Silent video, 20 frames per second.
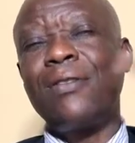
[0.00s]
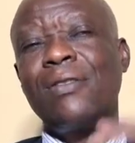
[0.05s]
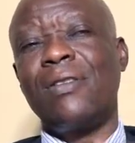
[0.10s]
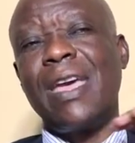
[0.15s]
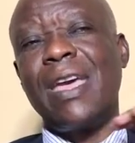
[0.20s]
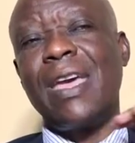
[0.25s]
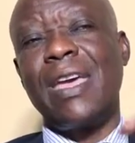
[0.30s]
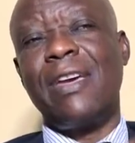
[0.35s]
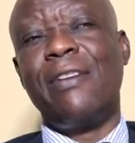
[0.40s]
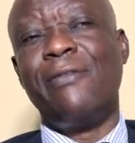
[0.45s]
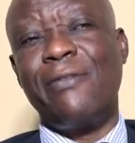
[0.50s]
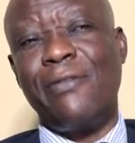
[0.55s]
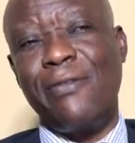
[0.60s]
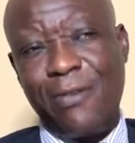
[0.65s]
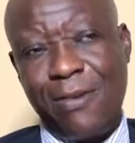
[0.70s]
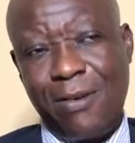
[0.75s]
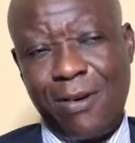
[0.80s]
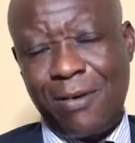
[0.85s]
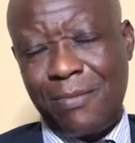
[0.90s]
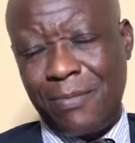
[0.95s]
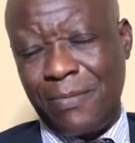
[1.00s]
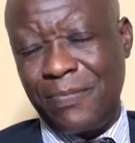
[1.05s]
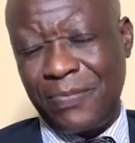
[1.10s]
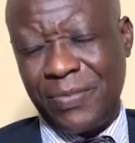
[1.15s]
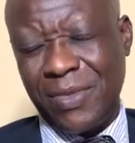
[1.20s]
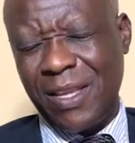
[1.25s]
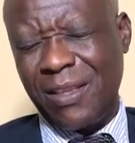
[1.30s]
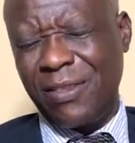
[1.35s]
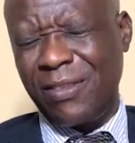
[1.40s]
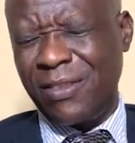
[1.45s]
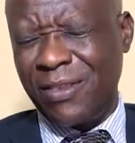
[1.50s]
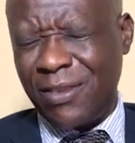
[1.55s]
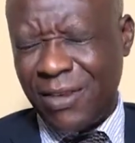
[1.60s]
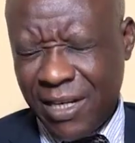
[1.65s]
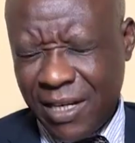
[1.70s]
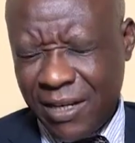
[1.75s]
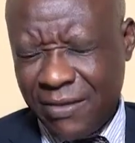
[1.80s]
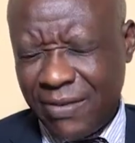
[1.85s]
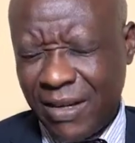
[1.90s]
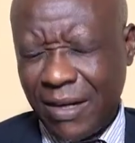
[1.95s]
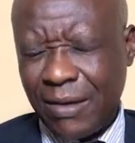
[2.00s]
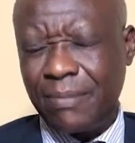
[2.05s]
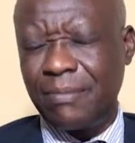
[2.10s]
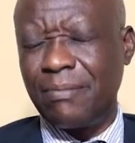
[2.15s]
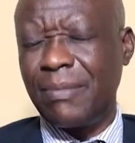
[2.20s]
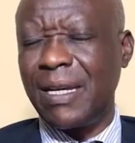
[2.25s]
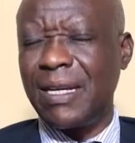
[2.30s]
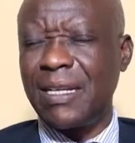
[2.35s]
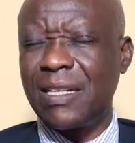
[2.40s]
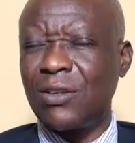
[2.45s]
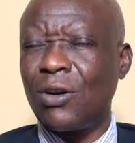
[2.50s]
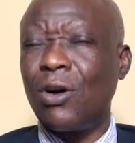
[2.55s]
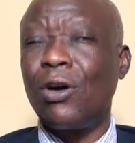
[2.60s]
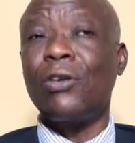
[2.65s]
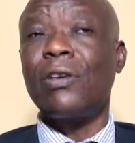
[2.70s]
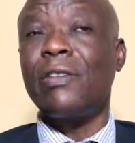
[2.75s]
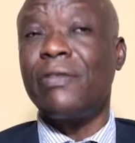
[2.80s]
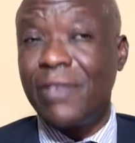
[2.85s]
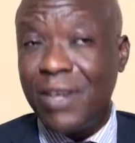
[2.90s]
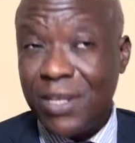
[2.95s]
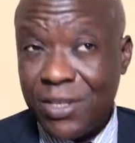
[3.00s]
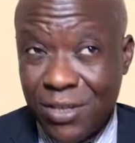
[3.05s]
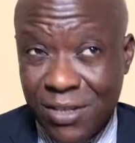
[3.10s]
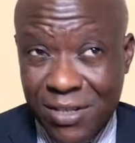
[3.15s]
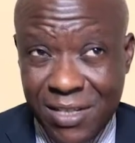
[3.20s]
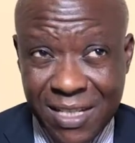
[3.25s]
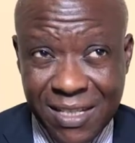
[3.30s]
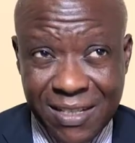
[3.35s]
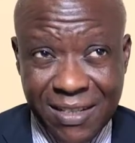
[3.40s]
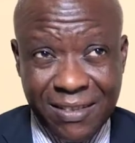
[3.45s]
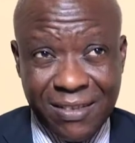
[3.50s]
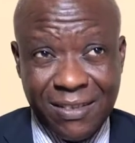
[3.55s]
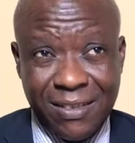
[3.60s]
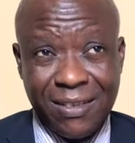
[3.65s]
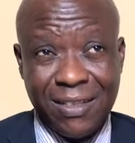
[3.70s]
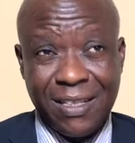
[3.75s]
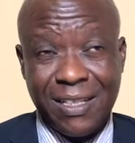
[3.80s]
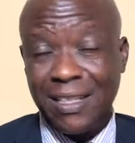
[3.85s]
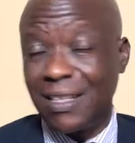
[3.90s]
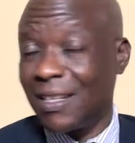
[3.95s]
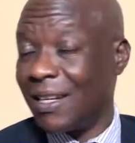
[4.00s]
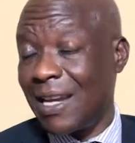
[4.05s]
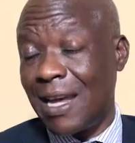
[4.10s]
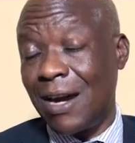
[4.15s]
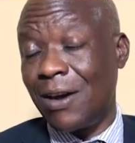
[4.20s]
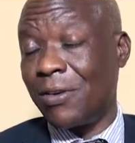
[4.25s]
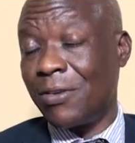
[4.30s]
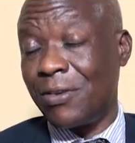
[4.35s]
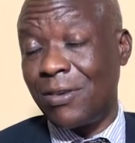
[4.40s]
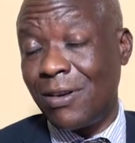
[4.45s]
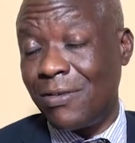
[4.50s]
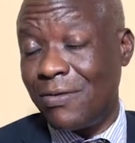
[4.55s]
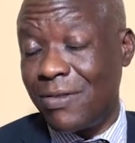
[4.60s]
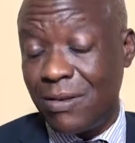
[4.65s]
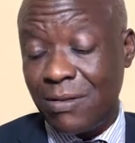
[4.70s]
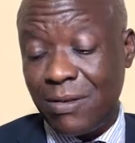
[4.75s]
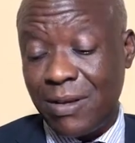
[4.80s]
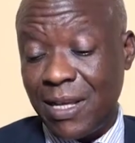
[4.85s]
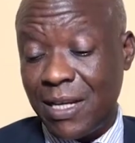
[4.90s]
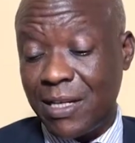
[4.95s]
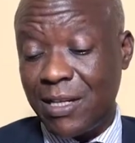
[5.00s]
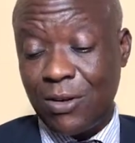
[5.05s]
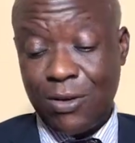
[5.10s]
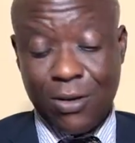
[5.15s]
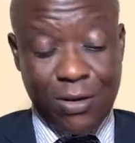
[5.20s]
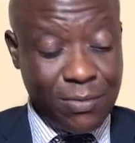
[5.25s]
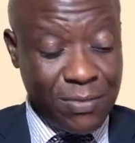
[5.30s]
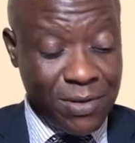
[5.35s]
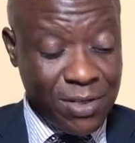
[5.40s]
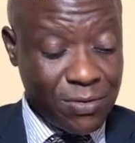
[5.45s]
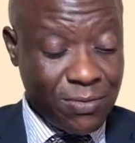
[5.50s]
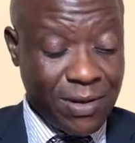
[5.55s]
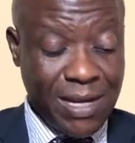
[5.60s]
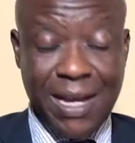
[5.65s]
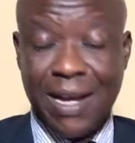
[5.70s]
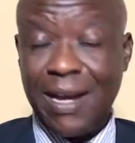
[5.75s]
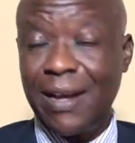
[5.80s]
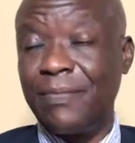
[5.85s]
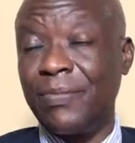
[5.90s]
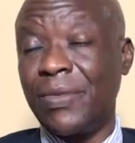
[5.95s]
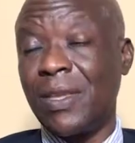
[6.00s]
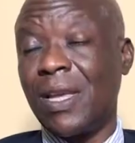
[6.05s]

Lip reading: they inform theory development or revisions in the theory. Now, you know very well that economists were,